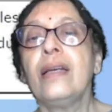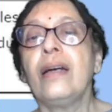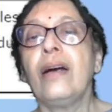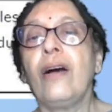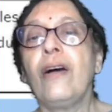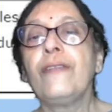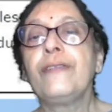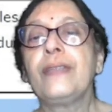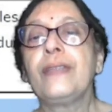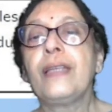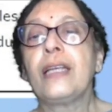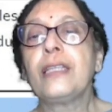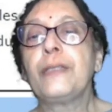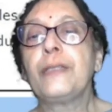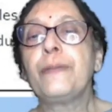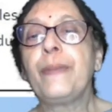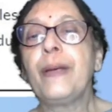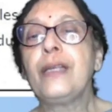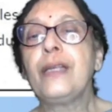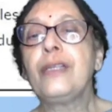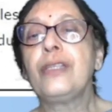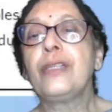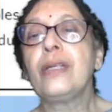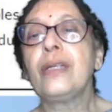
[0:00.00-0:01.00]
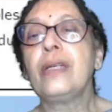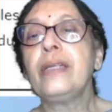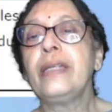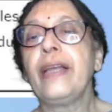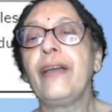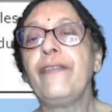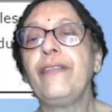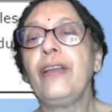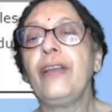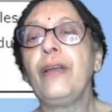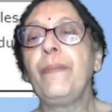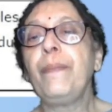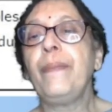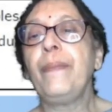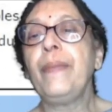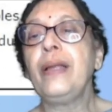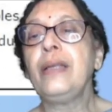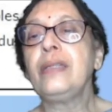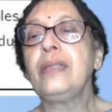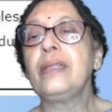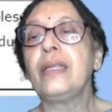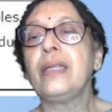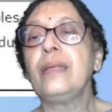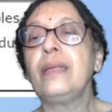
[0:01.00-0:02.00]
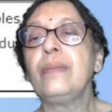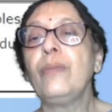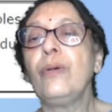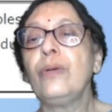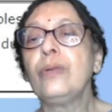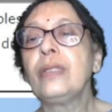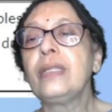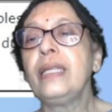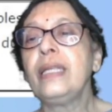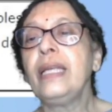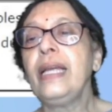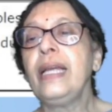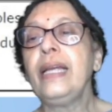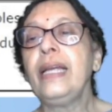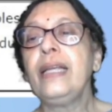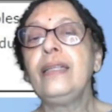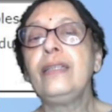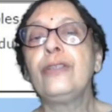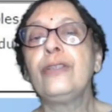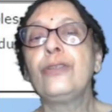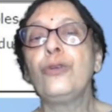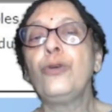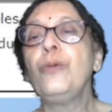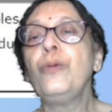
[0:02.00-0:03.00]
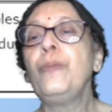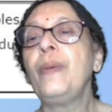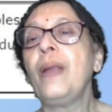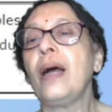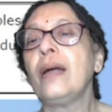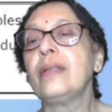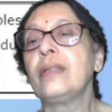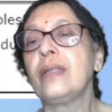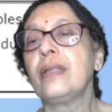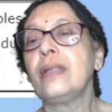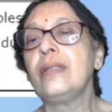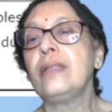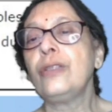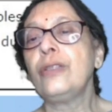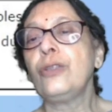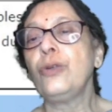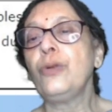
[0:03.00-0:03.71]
of suspension development in mostly in zooplankton.